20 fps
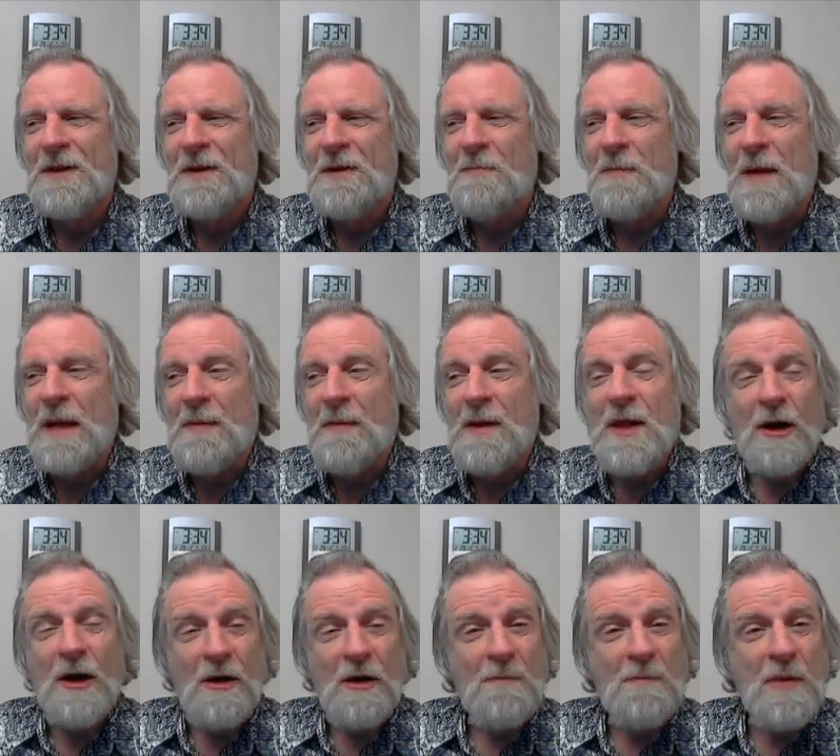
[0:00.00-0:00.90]
Maybe
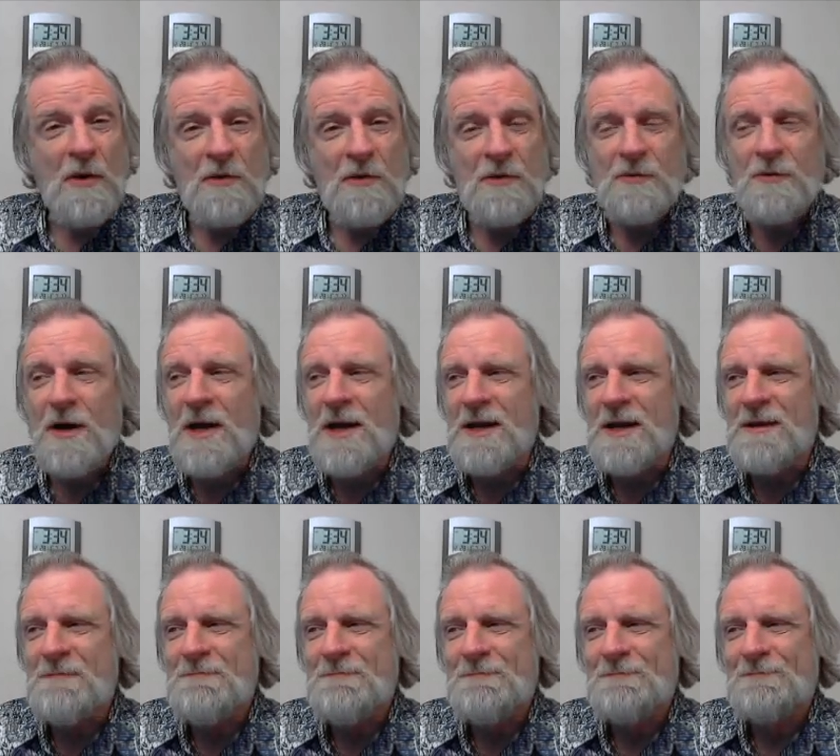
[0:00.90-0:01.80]
they are both right.
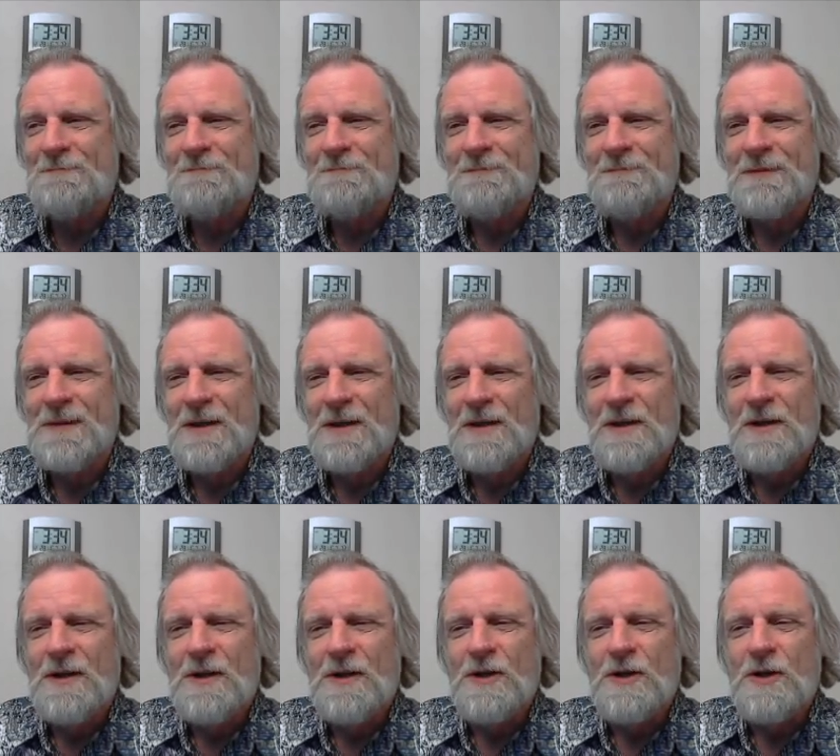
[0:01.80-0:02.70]

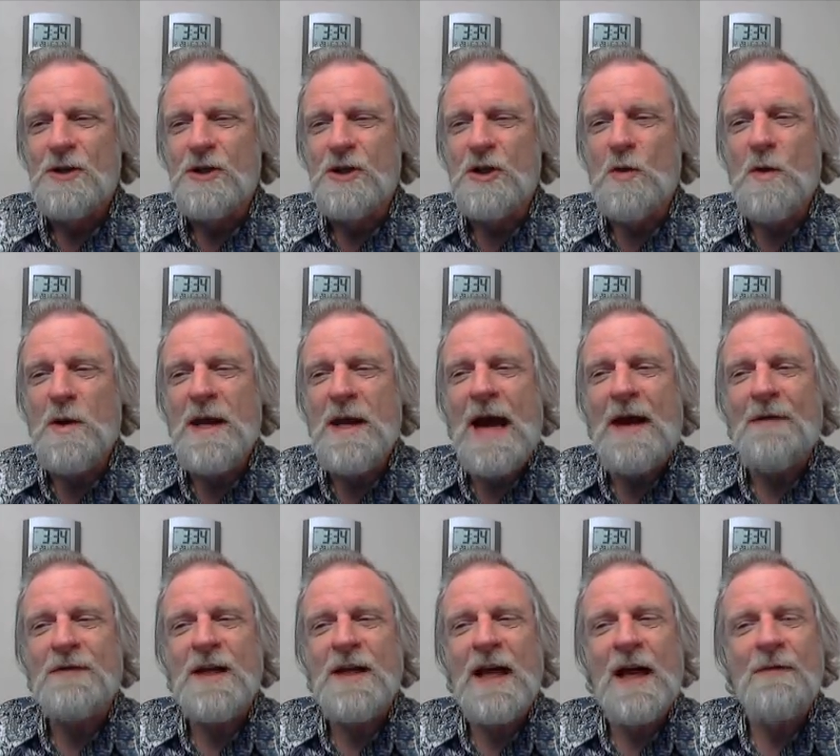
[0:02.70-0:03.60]
Do we
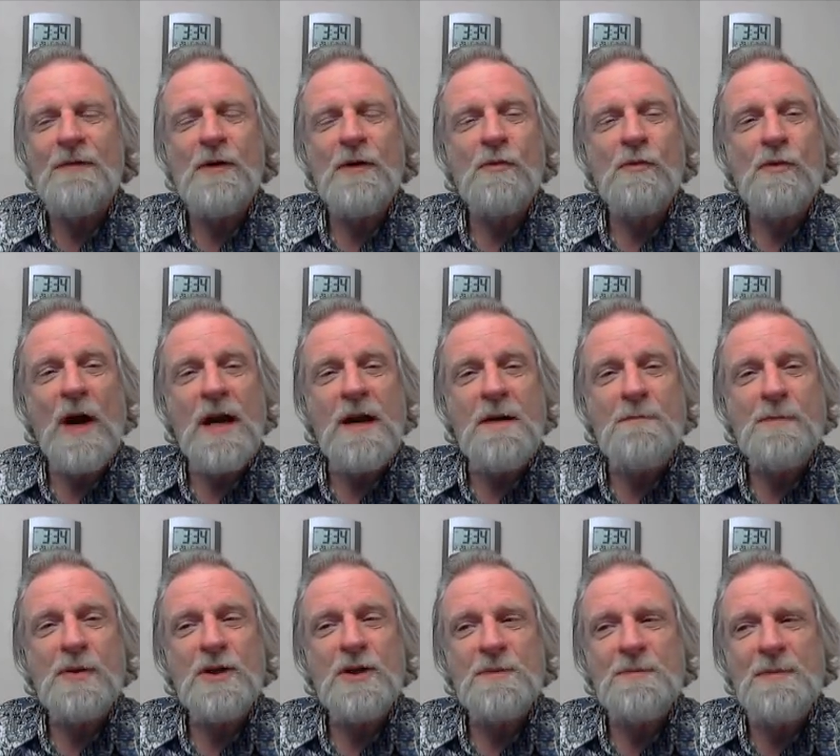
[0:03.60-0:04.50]
have to have the right
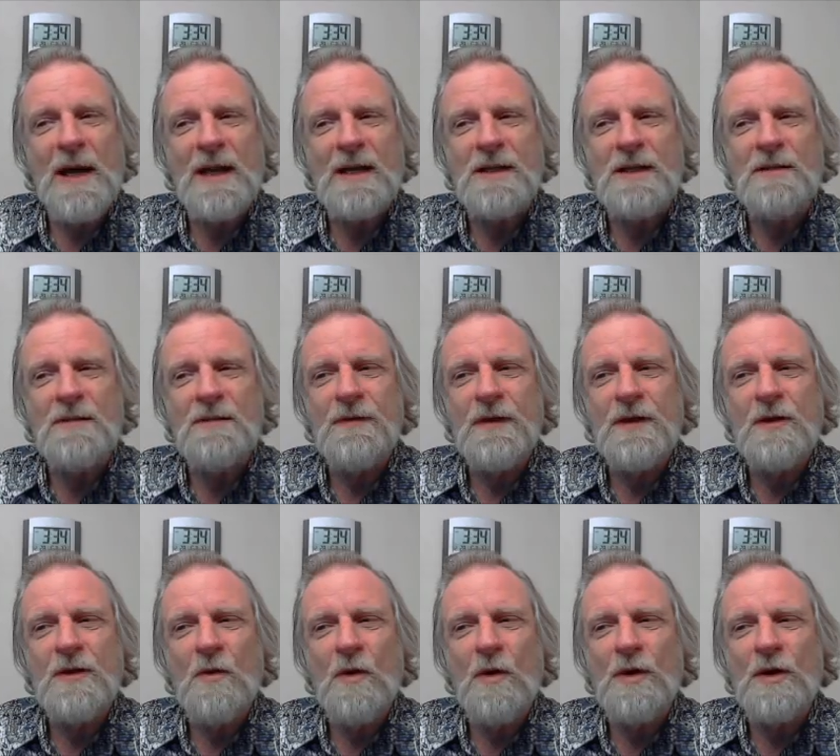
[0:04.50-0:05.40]
perspective
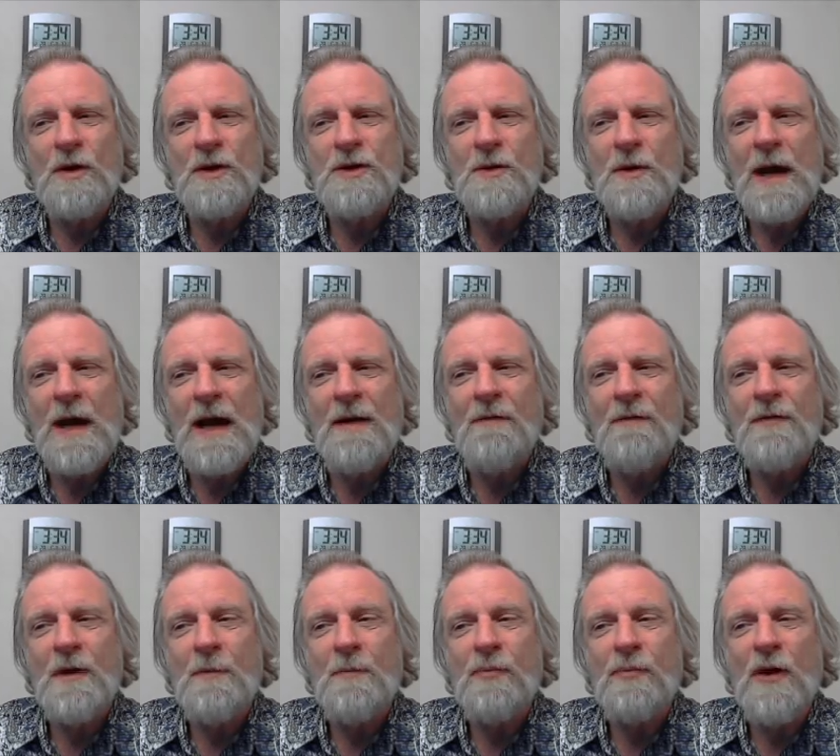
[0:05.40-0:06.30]
in order to
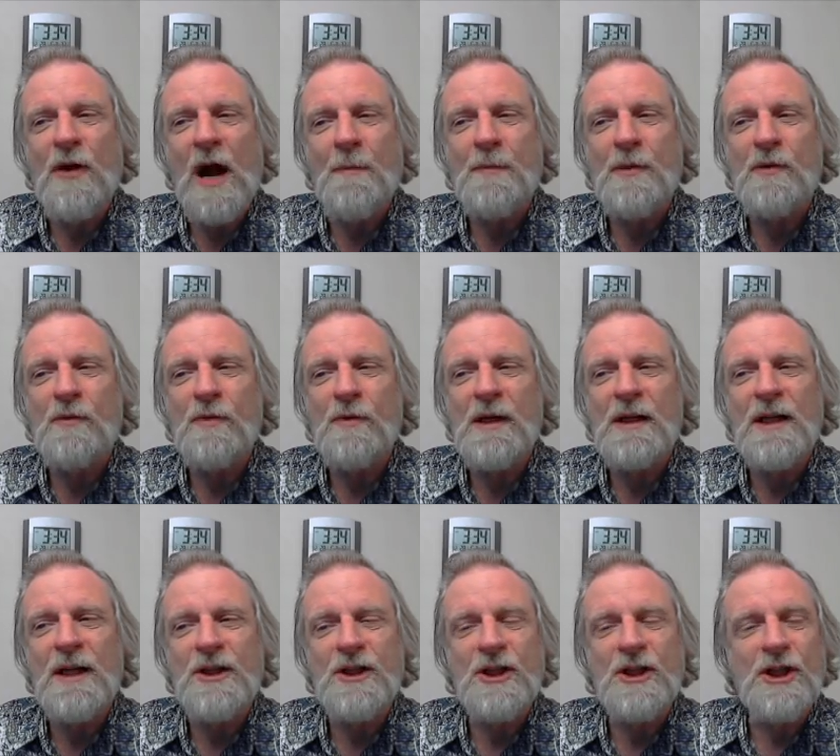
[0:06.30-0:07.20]
have the proper
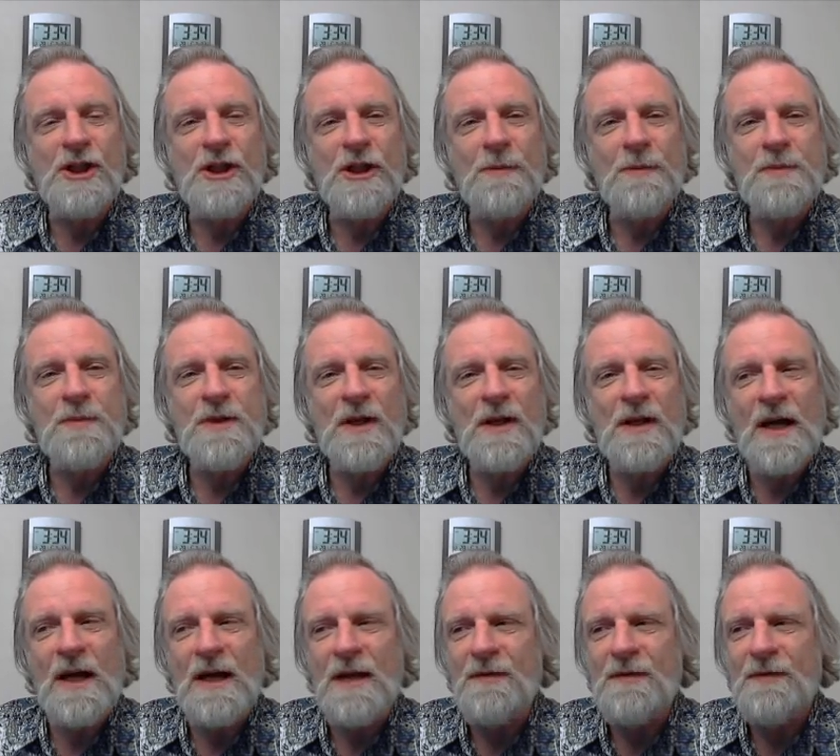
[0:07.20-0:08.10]
relationship to
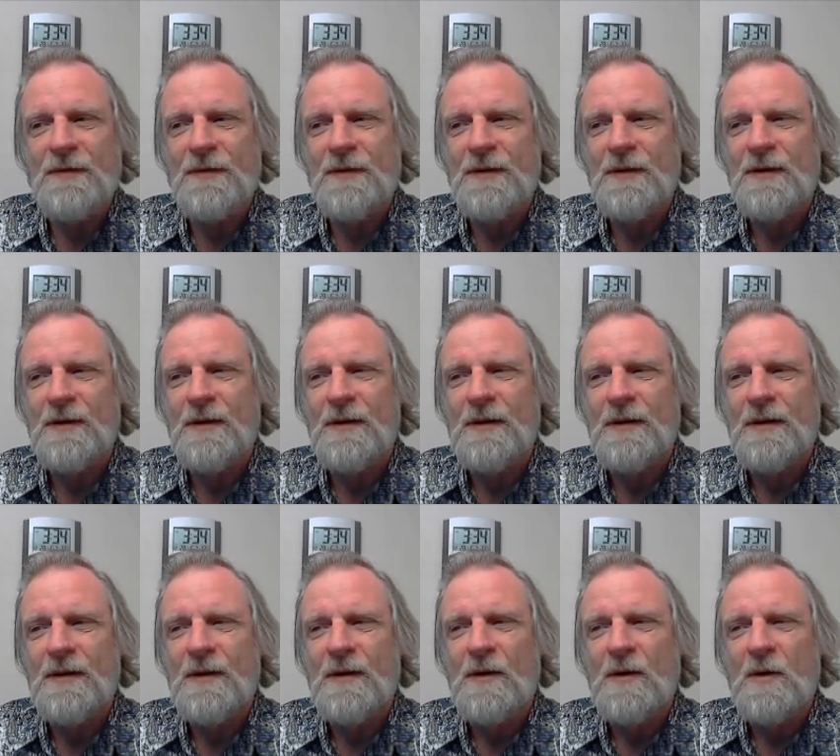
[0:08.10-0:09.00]
life?
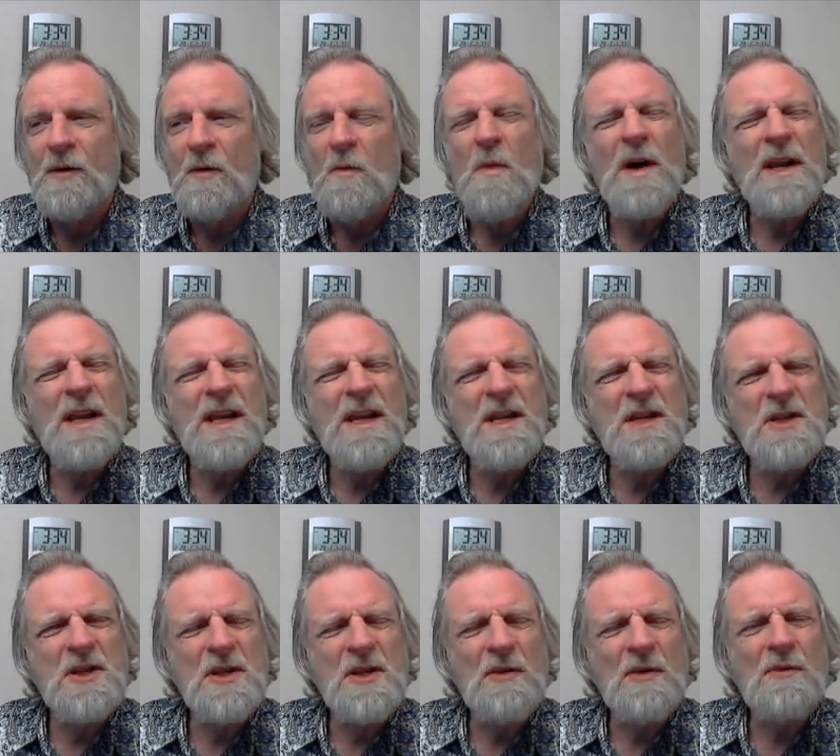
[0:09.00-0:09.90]
What
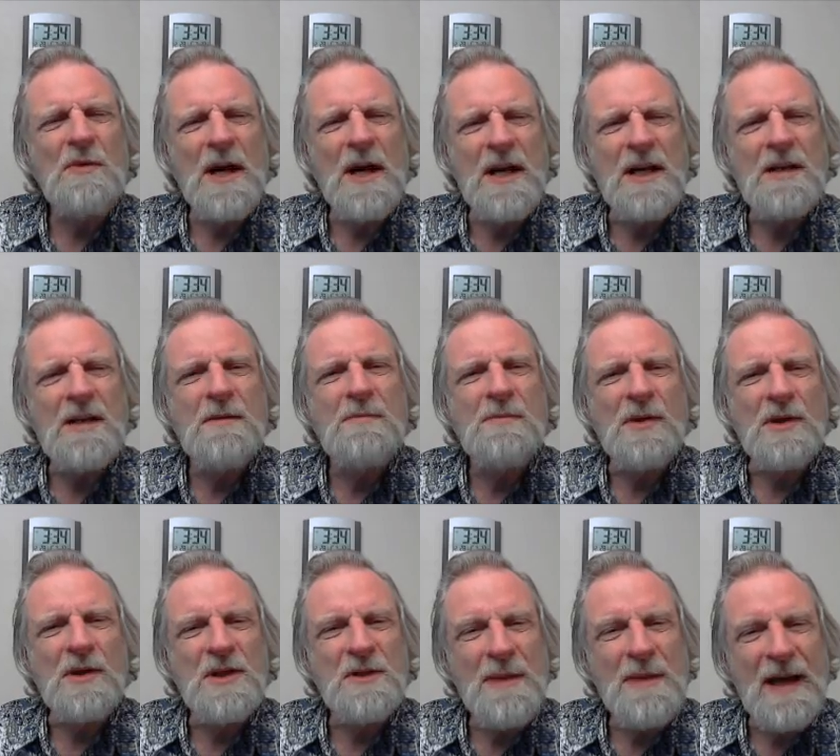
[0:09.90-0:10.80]
is the right
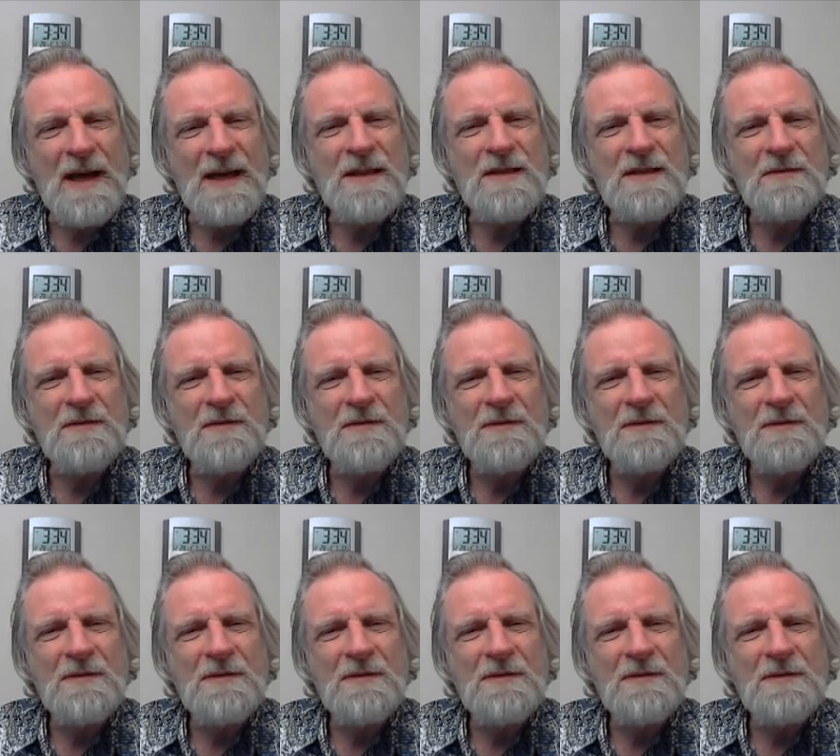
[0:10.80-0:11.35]
perspective?